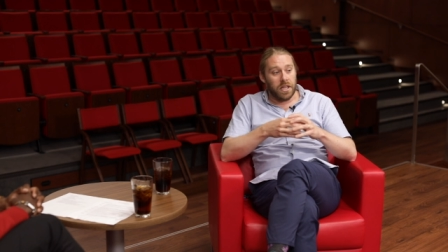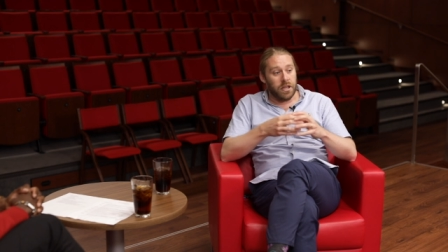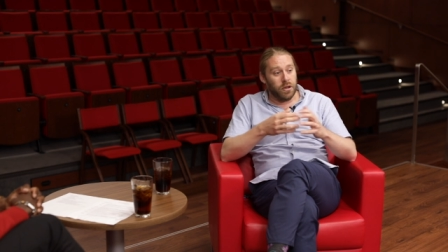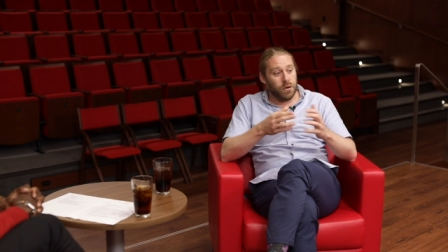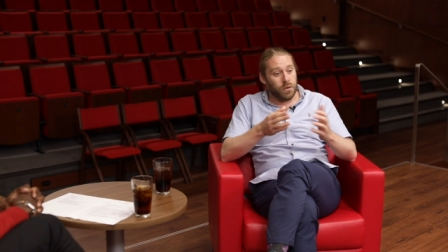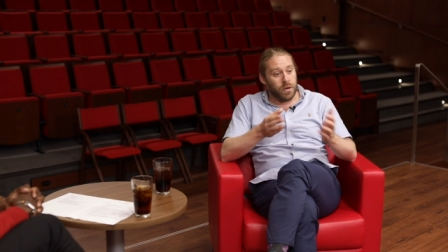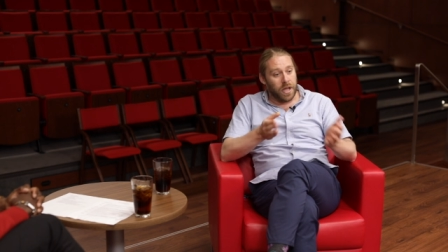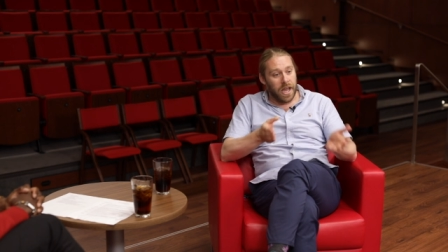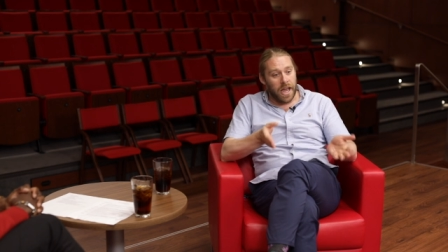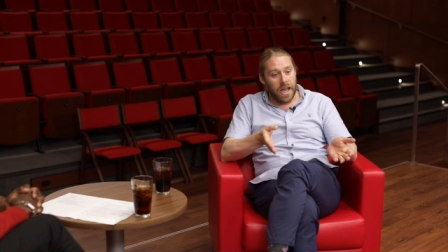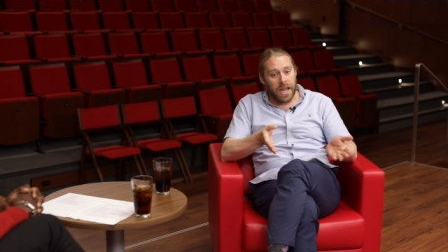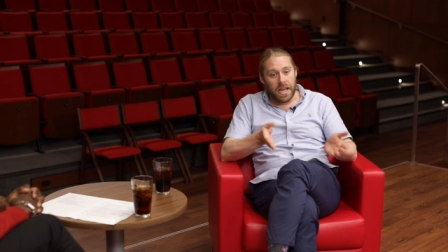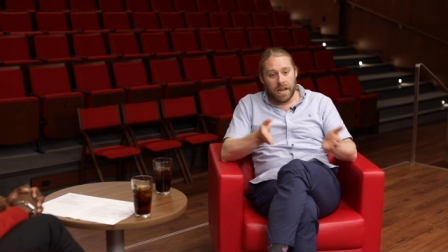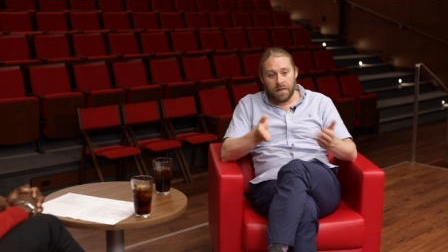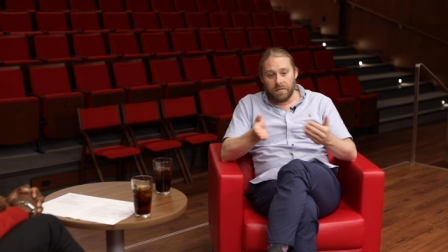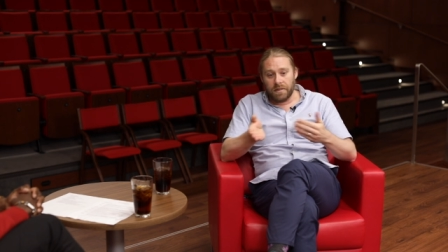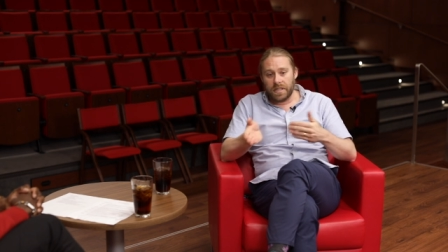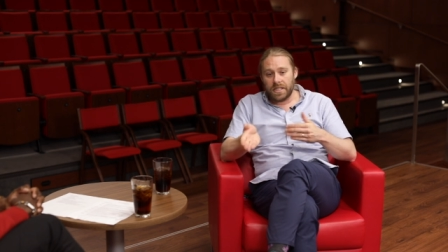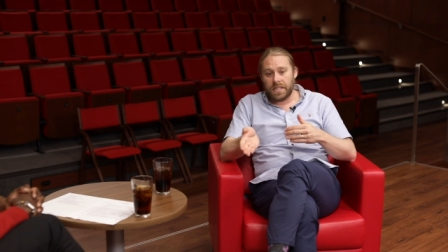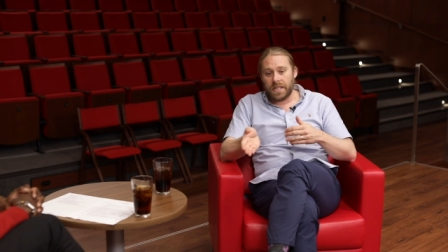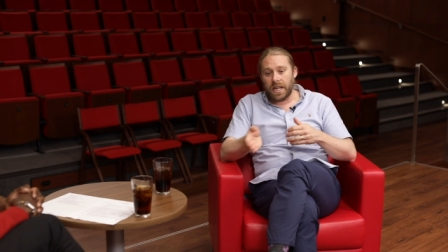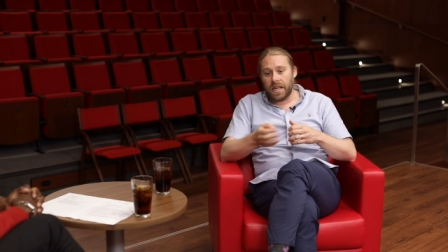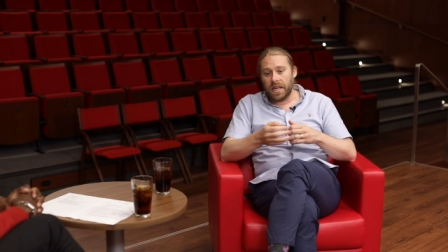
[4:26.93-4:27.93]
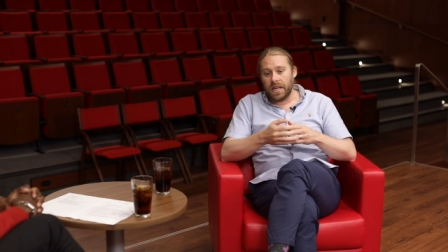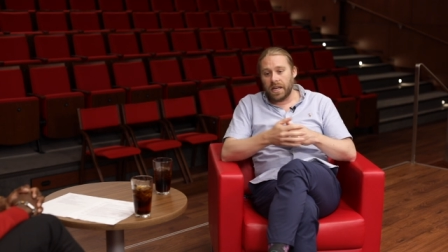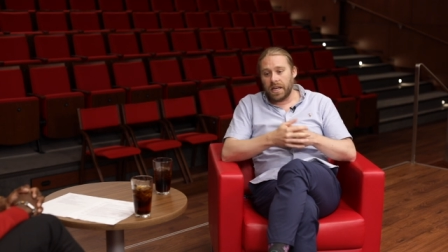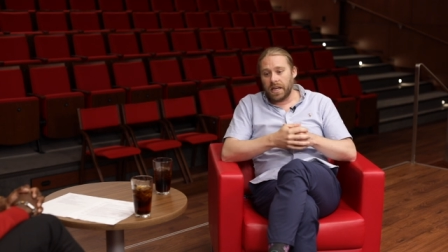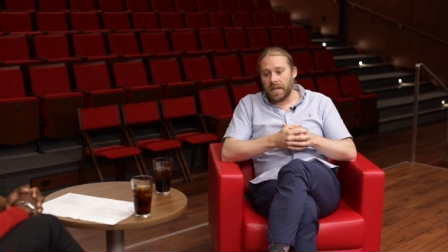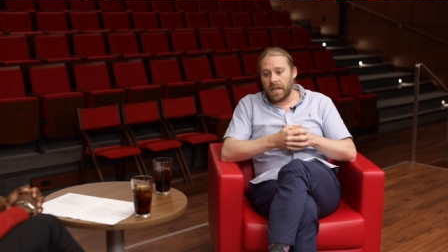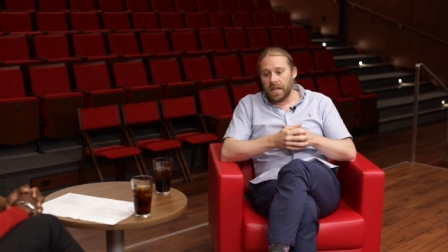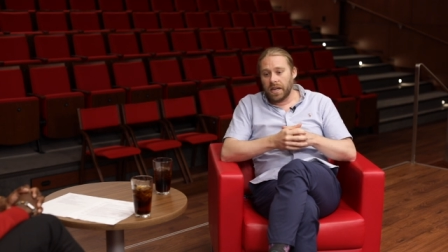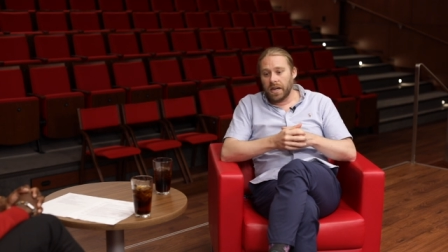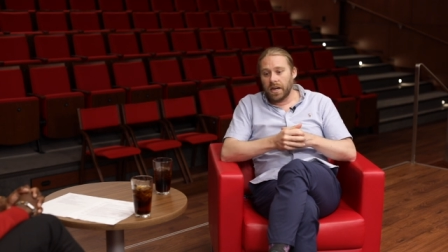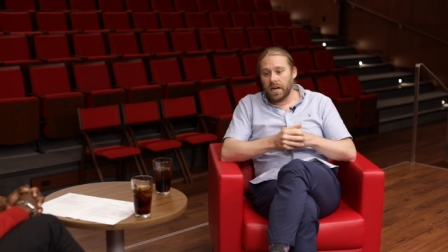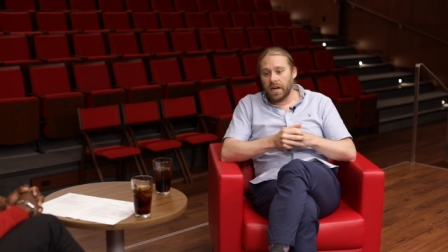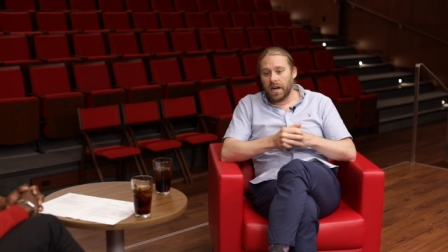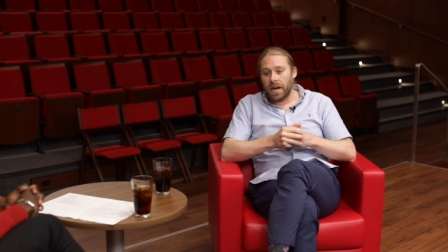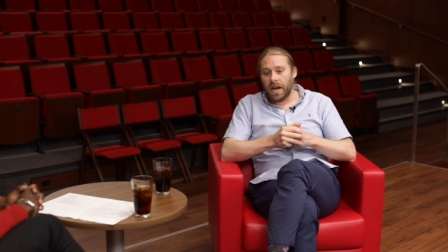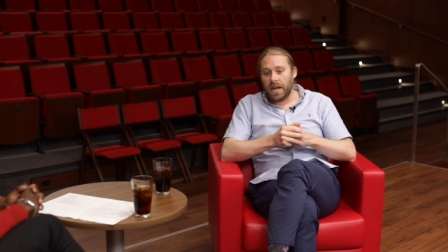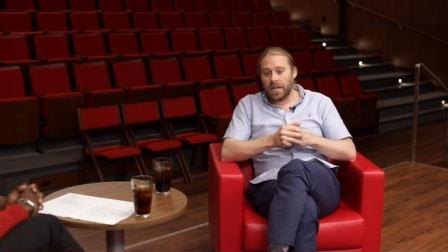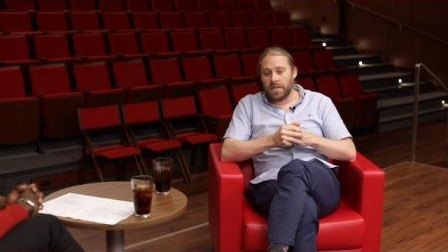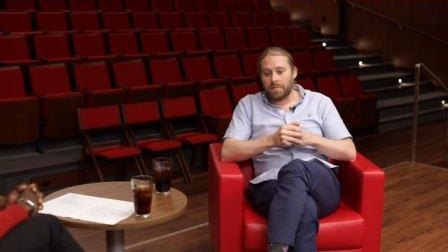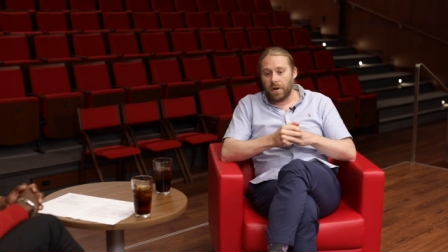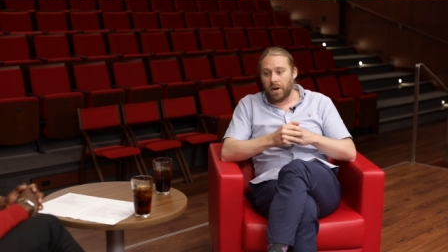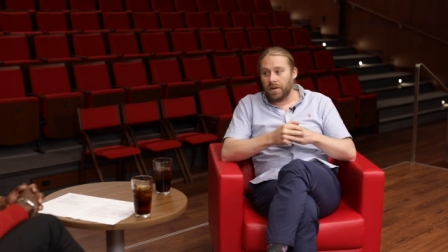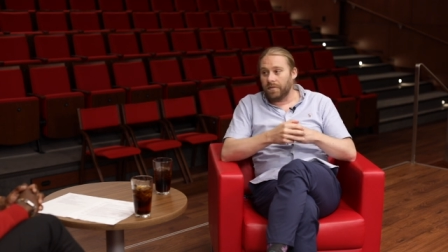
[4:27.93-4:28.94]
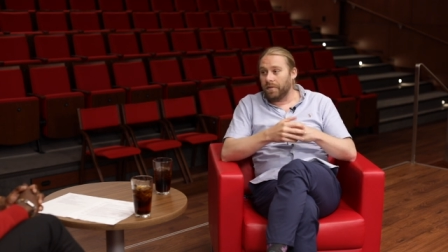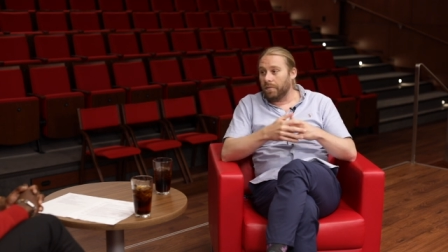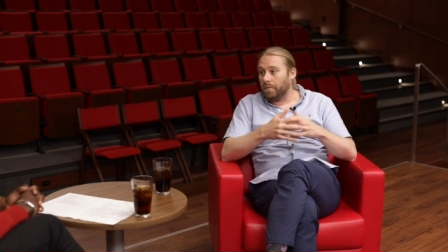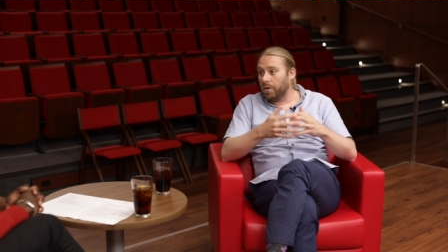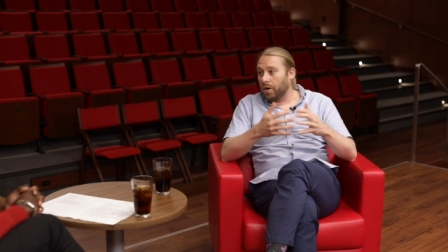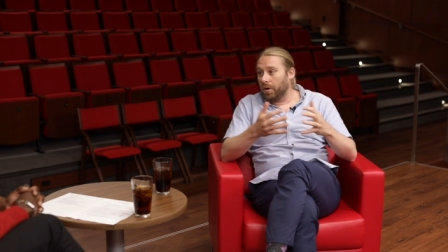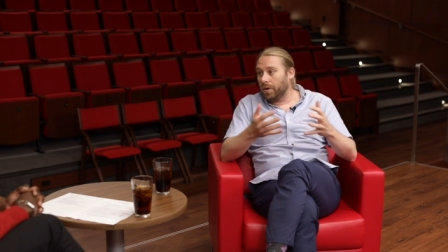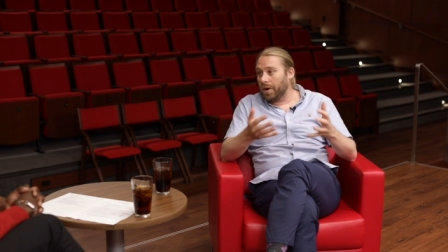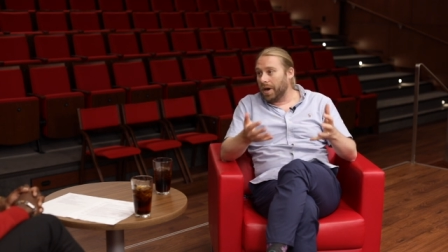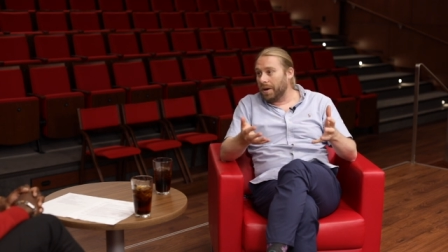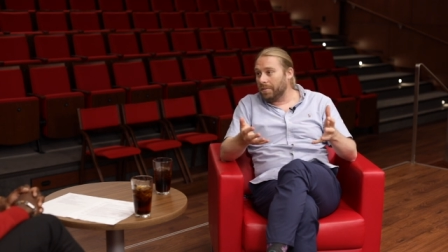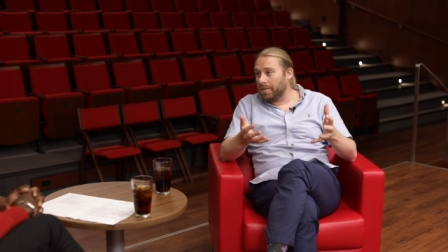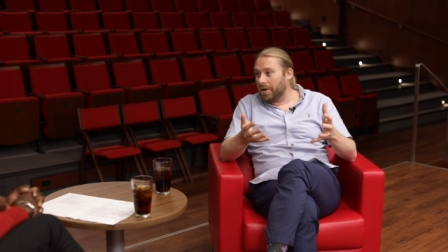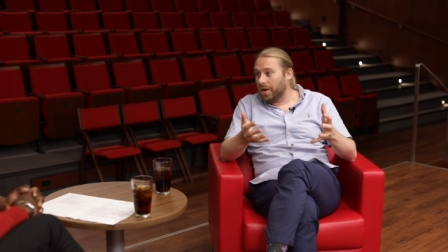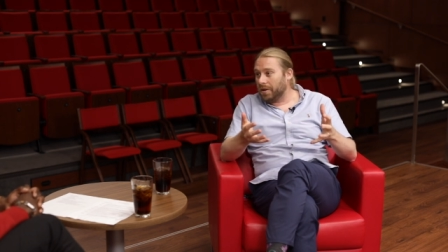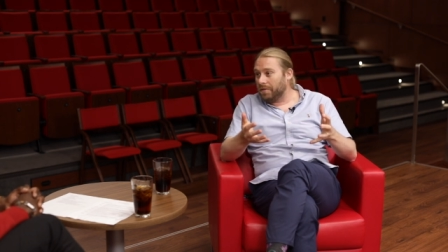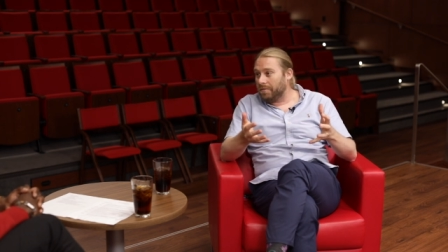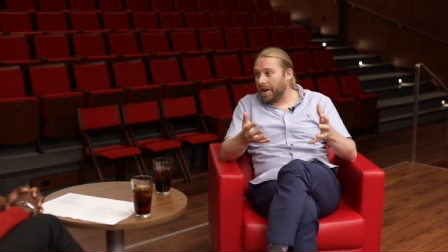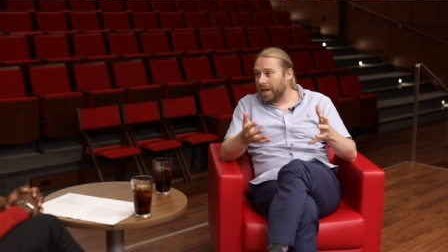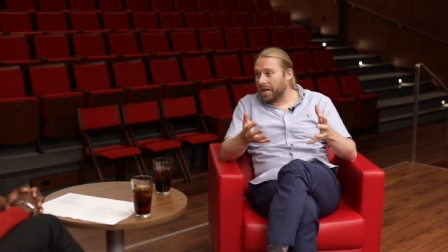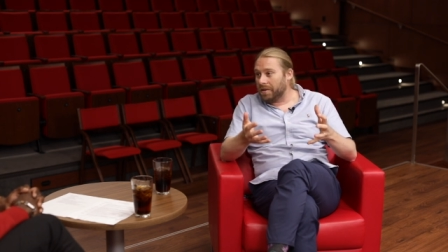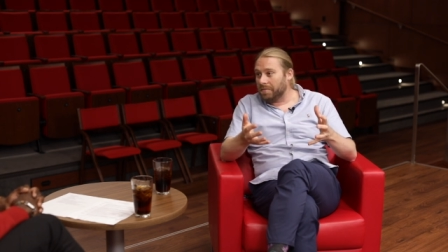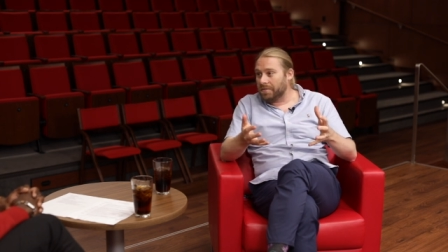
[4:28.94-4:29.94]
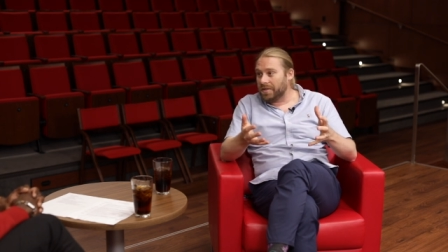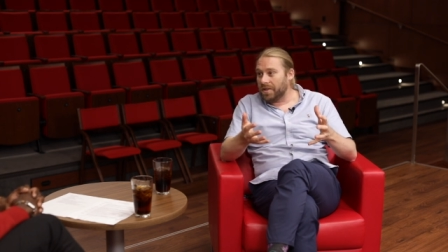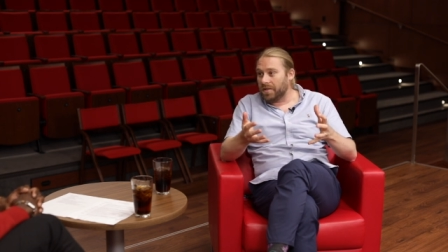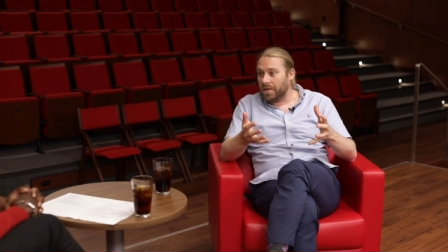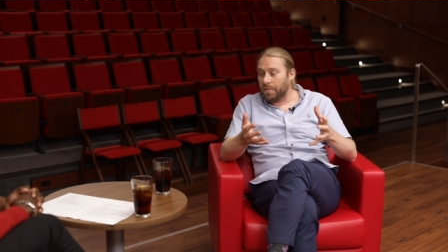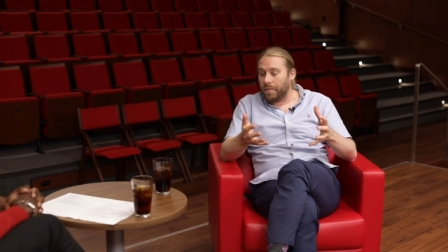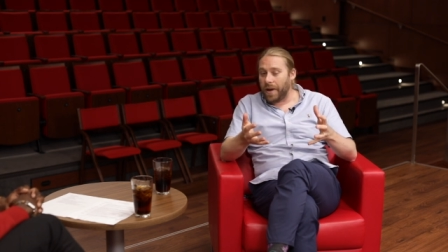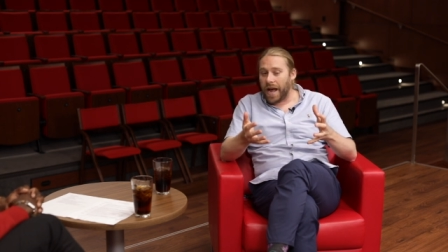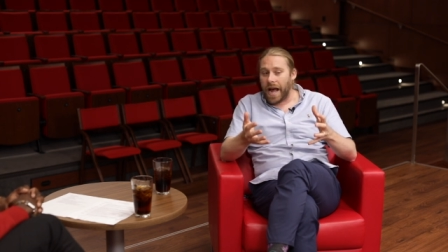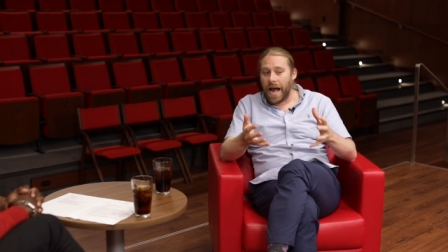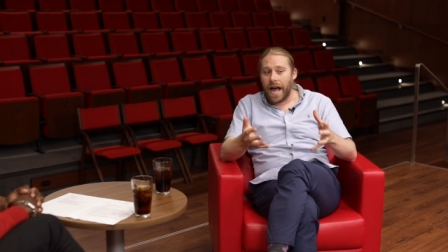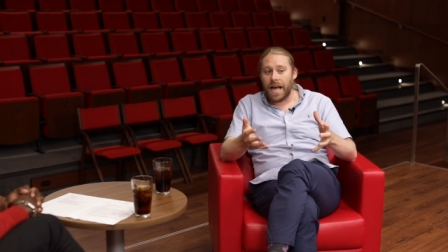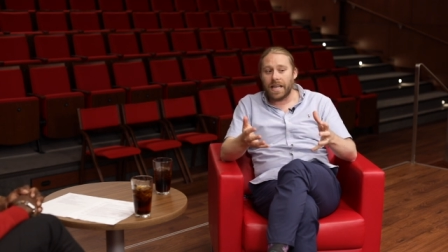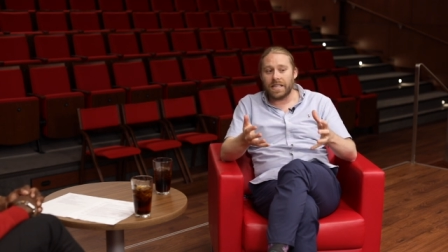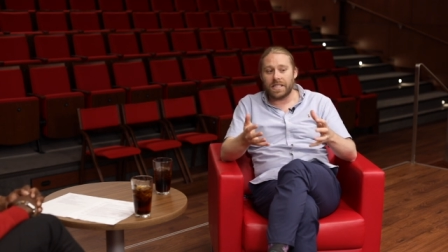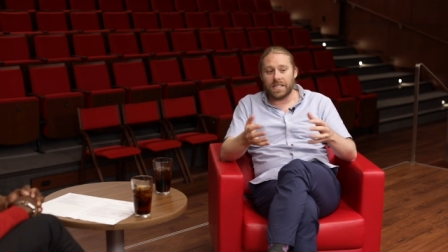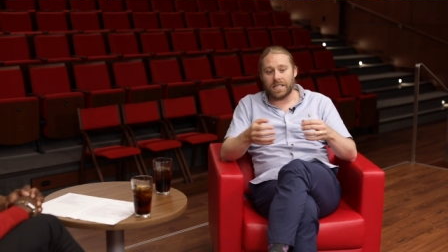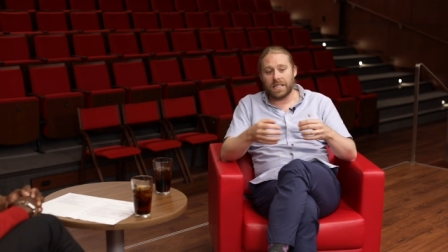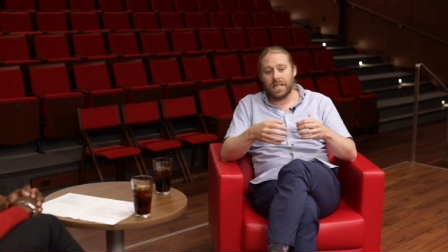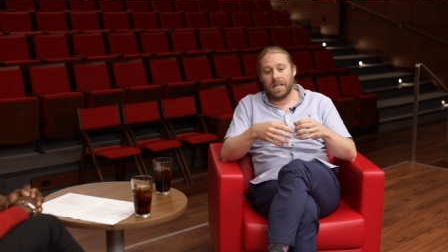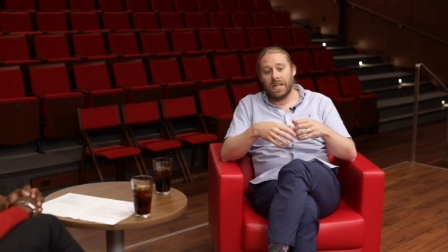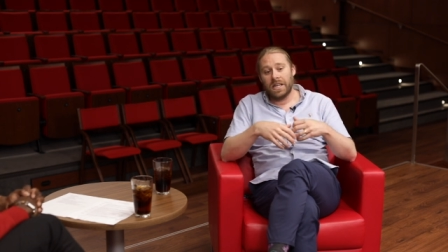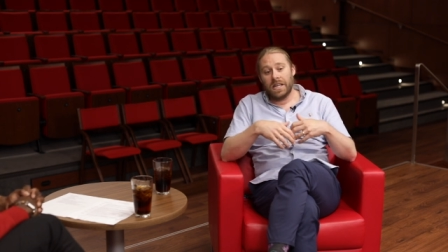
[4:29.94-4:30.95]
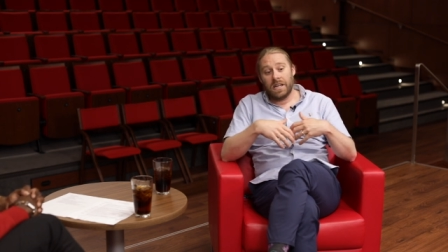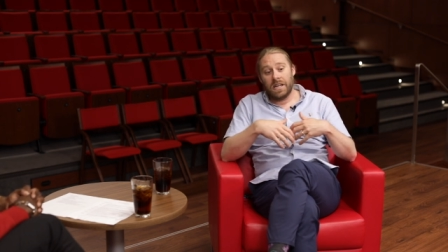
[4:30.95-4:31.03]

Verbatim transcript: the UK every second year as part of a program called Phantoms of the Past,